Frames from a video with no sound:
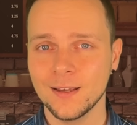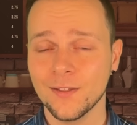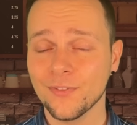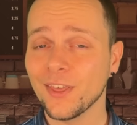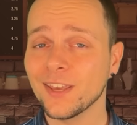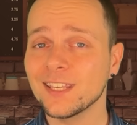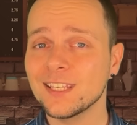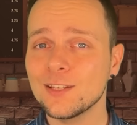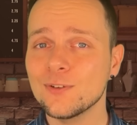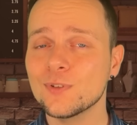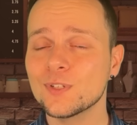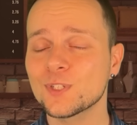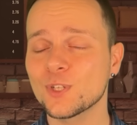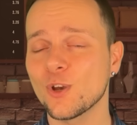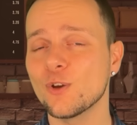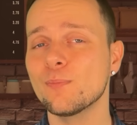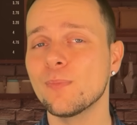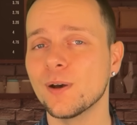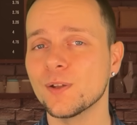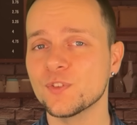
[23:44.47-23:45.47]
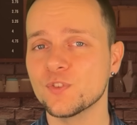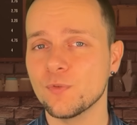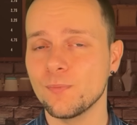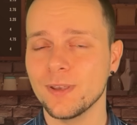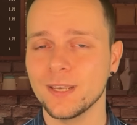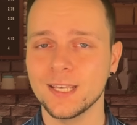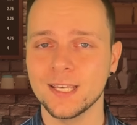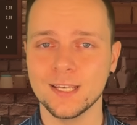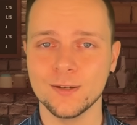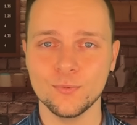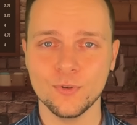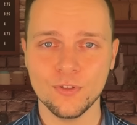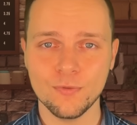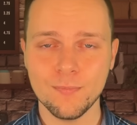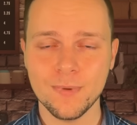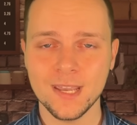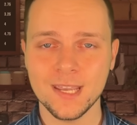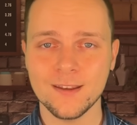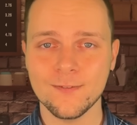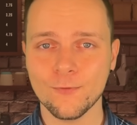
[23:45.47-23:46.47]
Thank you so much for being here with
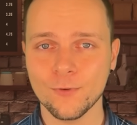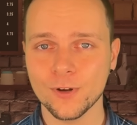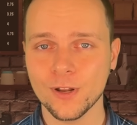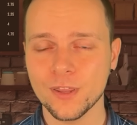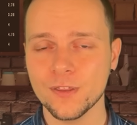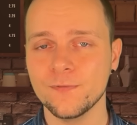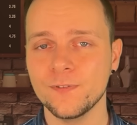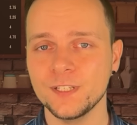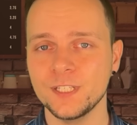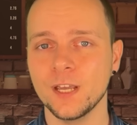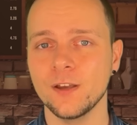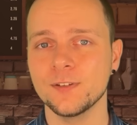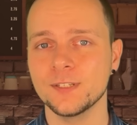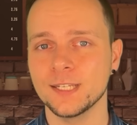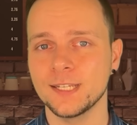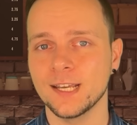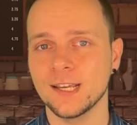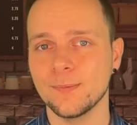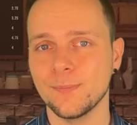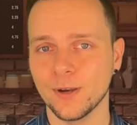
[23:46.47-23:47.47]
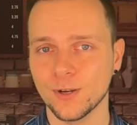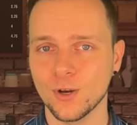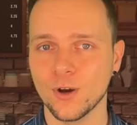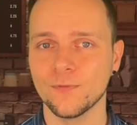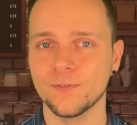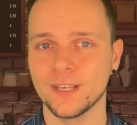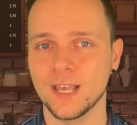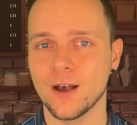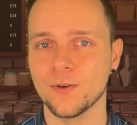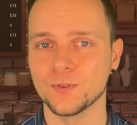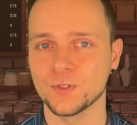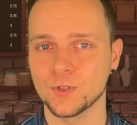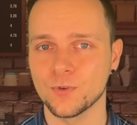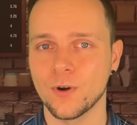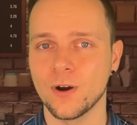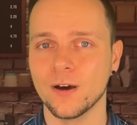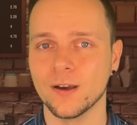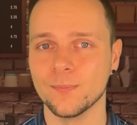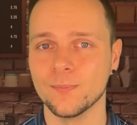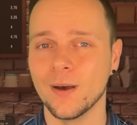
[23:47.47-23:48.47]
me for another video today by Coffeehouse
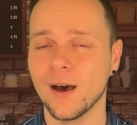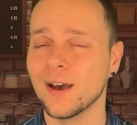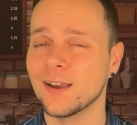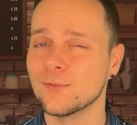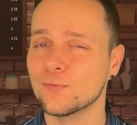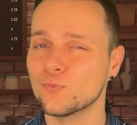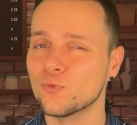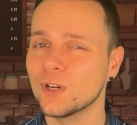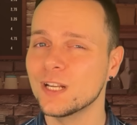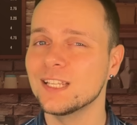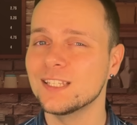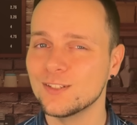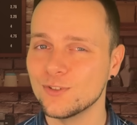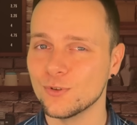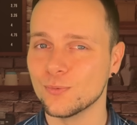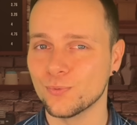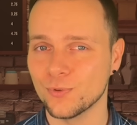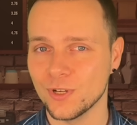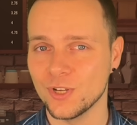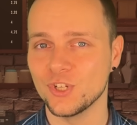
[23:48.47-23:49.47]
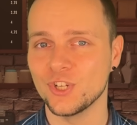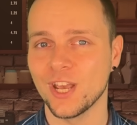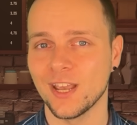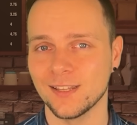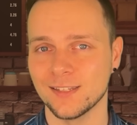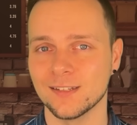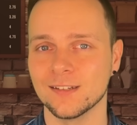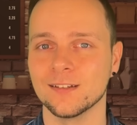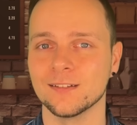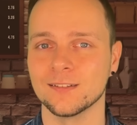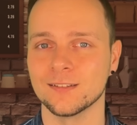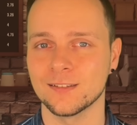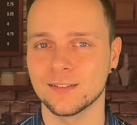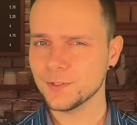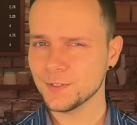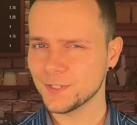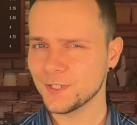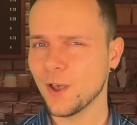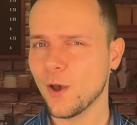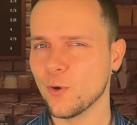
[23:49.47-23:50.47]
Crime. I really do appreciate it.
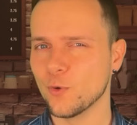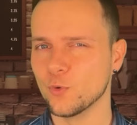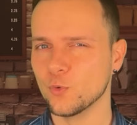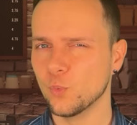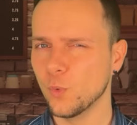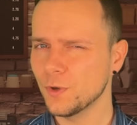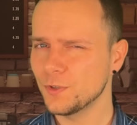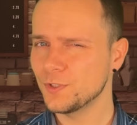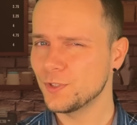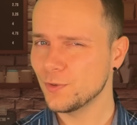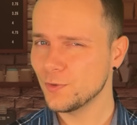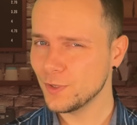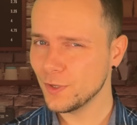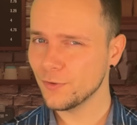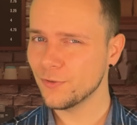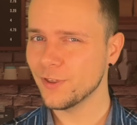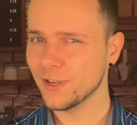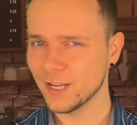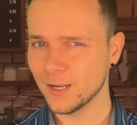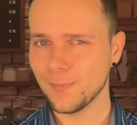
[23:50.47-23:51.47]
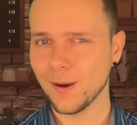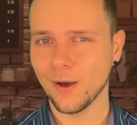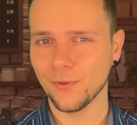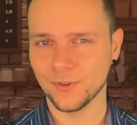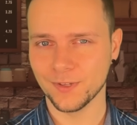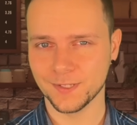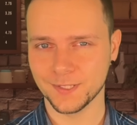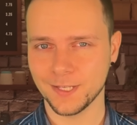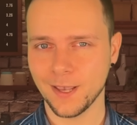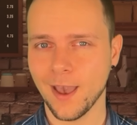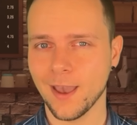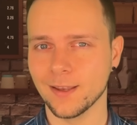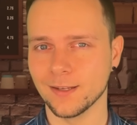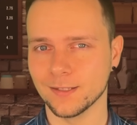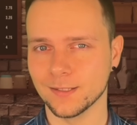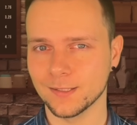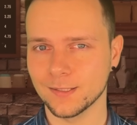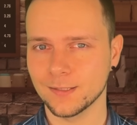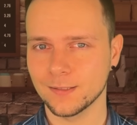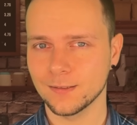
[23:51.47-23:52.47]
So, what do you think about this
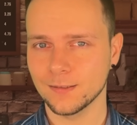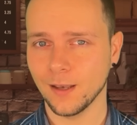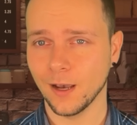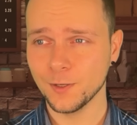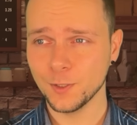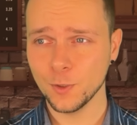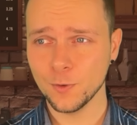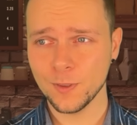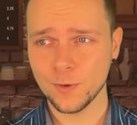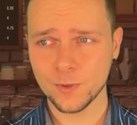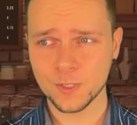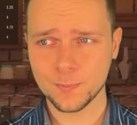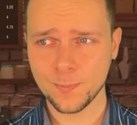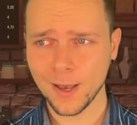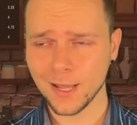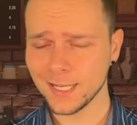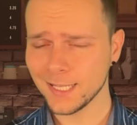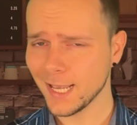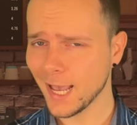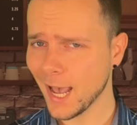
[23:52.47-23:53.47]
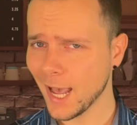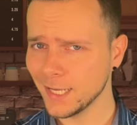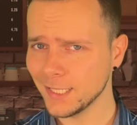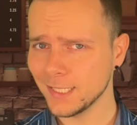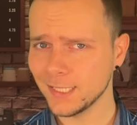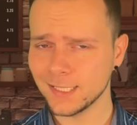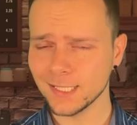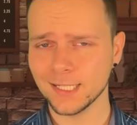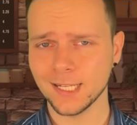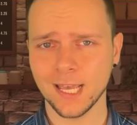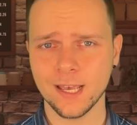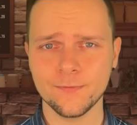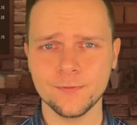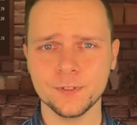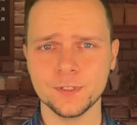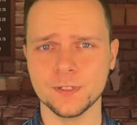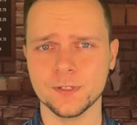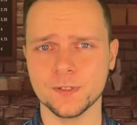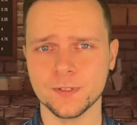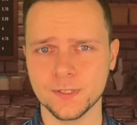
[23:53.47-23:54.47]
case? I know there was barely any D N A
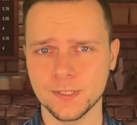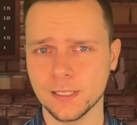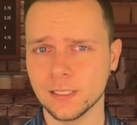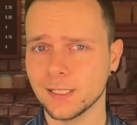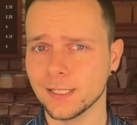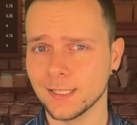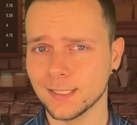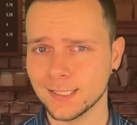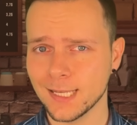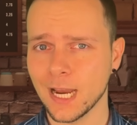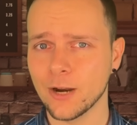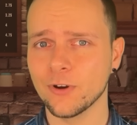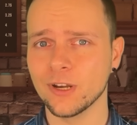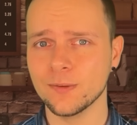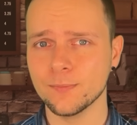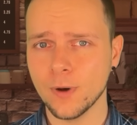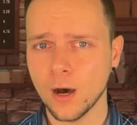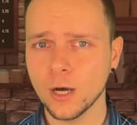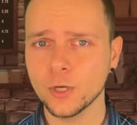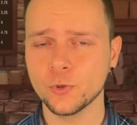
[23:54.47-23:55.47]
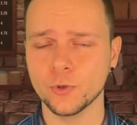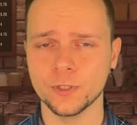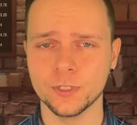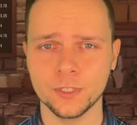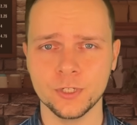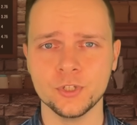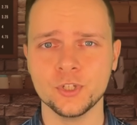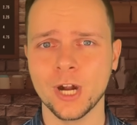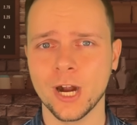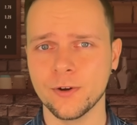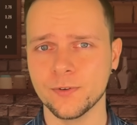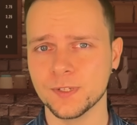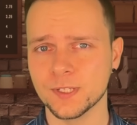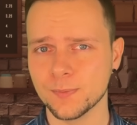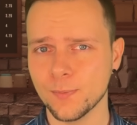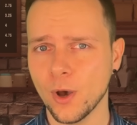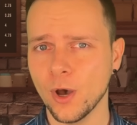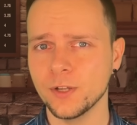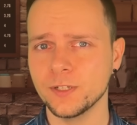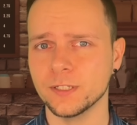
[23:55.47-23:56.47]
evidence to link Terry and Margaret to Jaren's
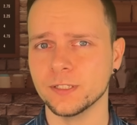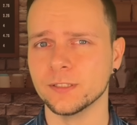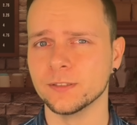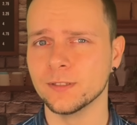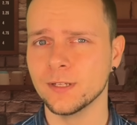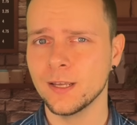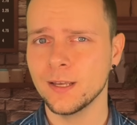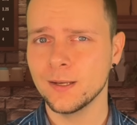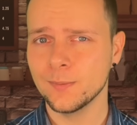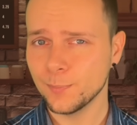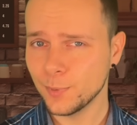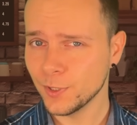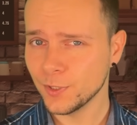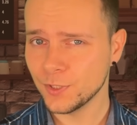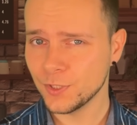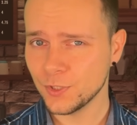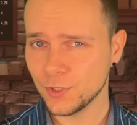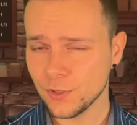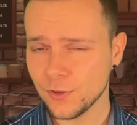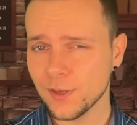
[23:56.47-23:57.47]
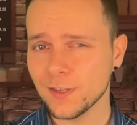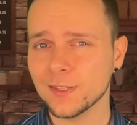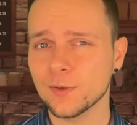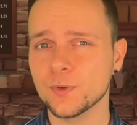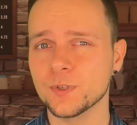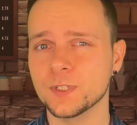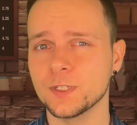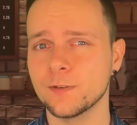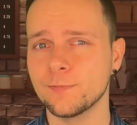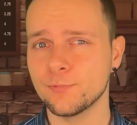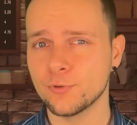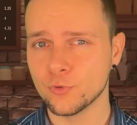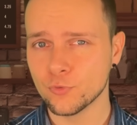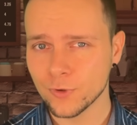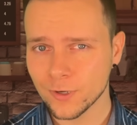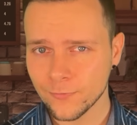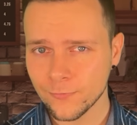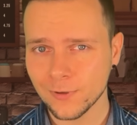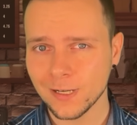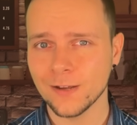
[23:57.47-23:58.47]
murder, but do you think there was enough
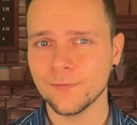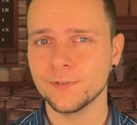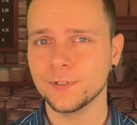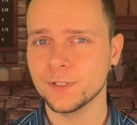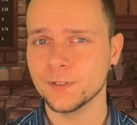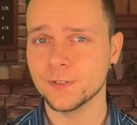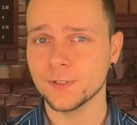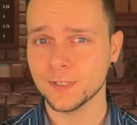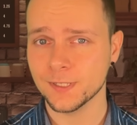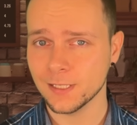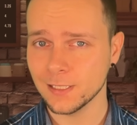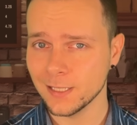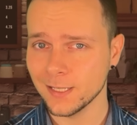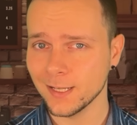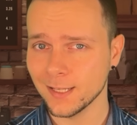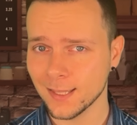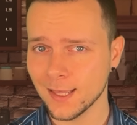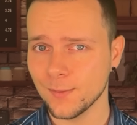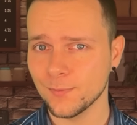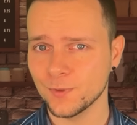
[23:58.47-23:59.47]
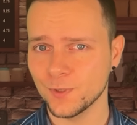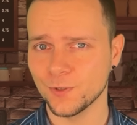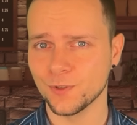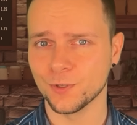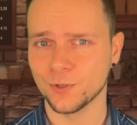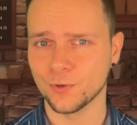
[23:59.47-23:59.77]
peripheral evidence to link them to the